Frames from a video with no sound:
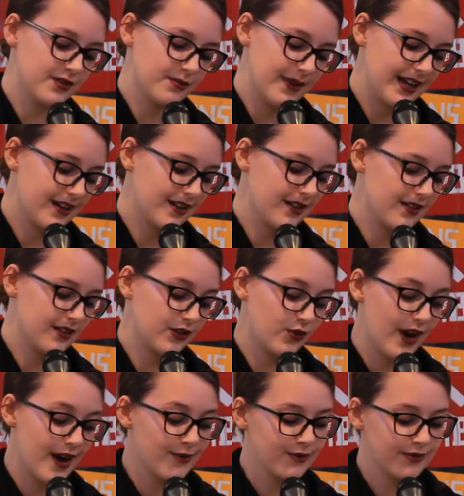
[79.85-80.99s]
make the
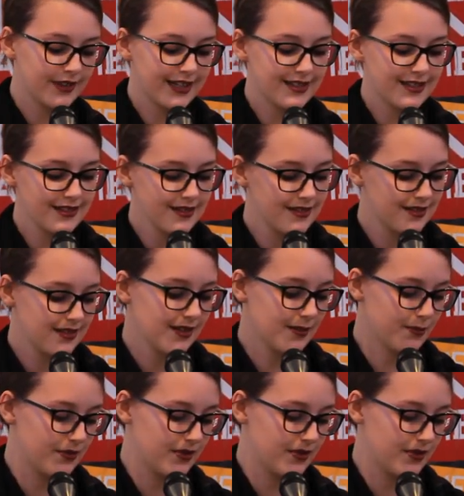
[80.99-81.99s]
crown that didn't slip.